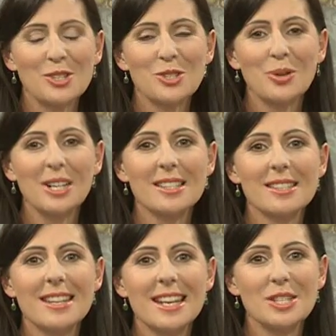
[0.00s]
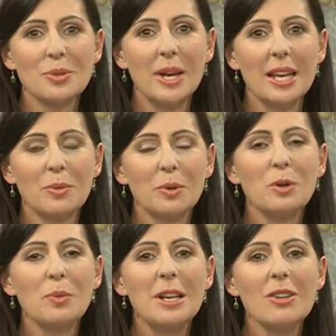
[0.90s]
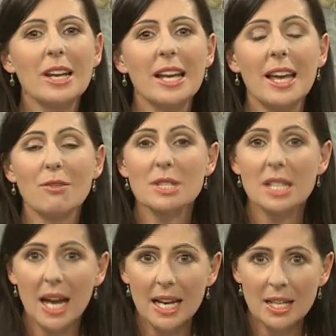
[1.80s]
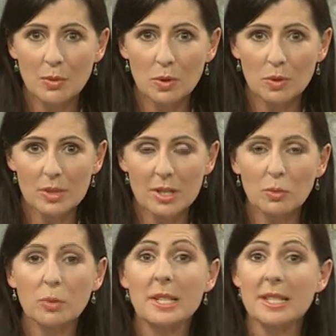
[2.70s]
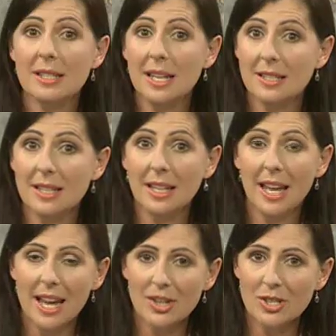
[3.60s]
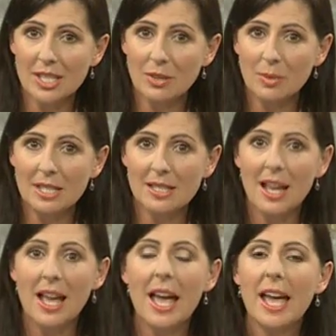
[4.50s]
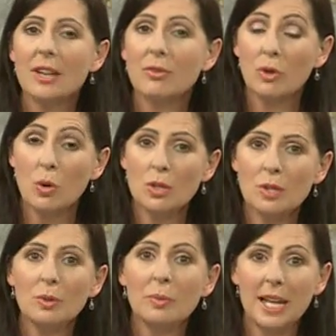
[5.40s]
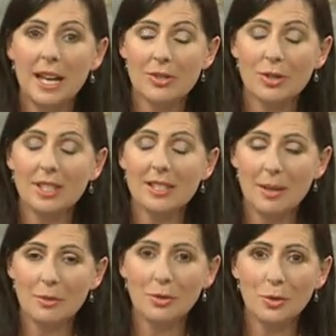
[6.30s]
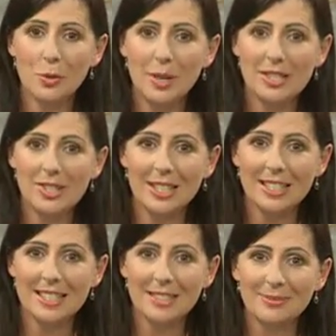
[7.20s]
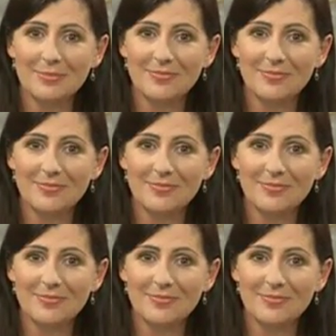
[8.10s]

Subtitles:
Join us next week when we'll be looking at retaining walls, we'll be discussing cash settlements, and of course we'll be answering some of your questions.